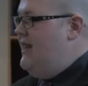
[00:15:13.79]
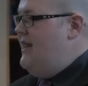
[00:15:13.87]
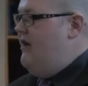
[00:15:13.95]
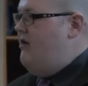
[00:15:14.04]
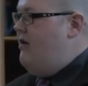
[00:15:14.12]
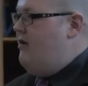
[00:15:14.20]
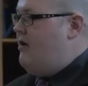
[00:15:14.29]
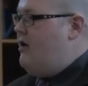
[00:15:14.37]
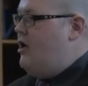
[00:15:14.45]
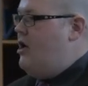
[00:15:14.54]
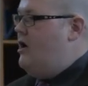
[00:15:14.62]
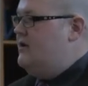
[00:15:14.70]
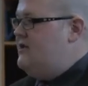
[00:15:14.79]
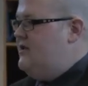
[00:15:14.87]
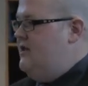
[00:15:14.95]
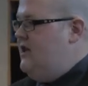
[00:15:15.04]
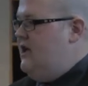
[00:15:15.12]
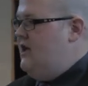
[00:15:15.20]
they are
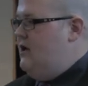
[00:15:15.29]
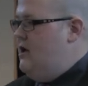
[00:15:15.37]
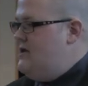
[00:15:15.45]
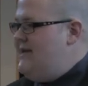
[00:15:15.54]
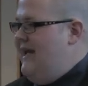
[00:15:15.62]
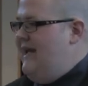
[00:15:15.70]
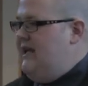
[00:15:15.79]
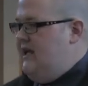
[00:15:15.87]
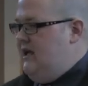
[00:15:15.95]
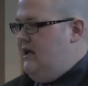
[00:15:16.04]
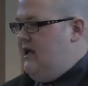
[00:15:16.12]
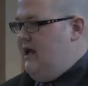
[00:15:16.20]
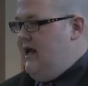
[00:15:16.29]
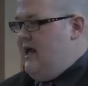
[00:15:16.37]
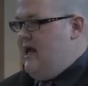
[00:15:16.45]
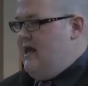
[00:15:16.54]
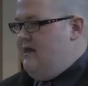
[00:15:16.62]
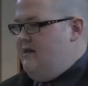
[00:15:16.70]
constantly taking
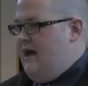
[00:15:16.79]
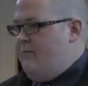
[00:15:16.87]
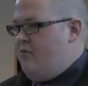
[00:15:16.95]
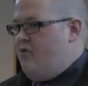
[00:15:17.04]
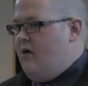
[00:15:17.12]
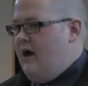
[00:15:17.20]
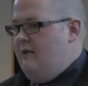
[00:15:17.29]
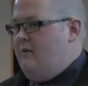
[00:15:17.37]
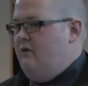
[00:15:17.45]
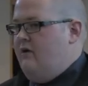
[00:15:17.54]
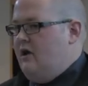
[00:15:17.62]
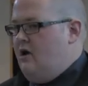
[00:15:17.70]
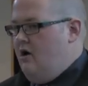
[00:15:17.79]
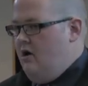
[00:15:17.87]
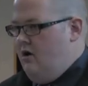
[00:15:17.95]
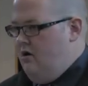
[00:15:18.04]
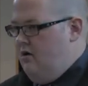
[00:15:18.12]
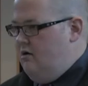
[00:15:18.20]
that primary
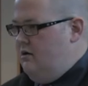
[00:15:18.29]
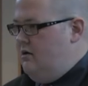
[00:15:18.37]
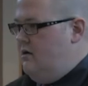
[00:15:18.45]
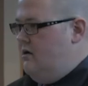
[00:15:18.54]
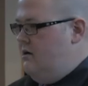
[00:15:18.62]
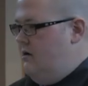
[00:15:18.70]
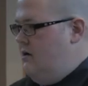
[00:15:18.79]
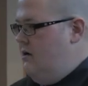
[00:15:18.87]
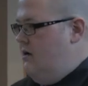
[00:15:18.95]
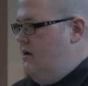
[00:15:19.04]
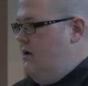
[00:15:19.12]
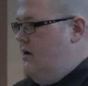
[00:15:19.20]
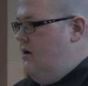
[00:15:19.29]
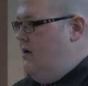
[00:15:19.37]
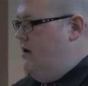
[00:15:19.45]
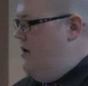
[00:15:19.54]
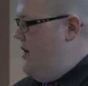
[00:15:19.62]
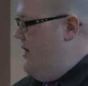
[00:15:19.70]
call
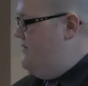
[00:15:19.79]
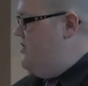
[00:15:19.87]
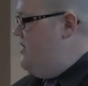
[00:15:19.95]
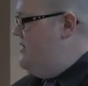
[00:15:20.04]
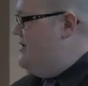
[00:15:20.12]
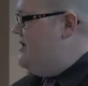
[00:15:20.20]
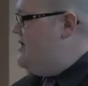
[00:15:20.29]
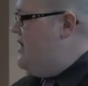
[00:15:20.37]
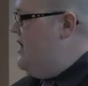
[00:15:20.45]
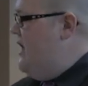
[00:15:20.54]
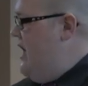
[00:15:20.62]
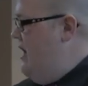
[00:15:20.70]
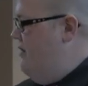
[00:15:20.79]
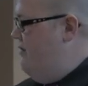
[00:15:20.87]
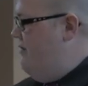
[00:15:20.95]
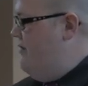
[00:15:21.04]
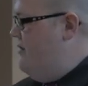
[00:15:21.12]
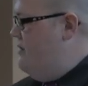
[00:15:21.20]
of Jesus to
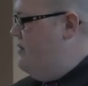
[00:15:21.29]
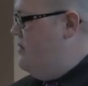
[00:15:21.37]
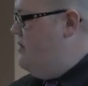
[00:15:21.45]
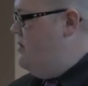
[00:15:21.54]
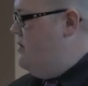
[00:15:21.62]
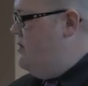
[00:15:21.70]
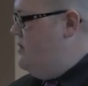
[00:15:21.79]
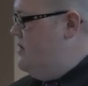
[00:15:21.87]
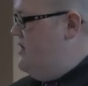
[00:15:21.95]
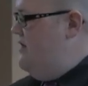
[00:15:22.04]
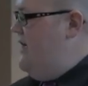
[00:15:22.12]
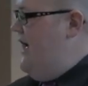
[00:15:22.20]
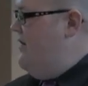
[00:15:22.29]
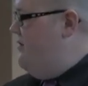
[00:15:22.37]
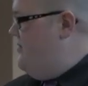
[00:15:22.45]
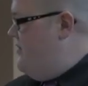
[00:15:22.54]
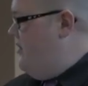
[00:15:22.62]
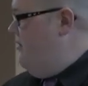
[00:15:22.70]
love to the
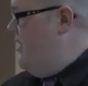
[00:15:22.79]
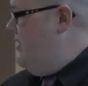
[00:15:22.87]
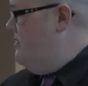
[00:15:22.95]
nth degree.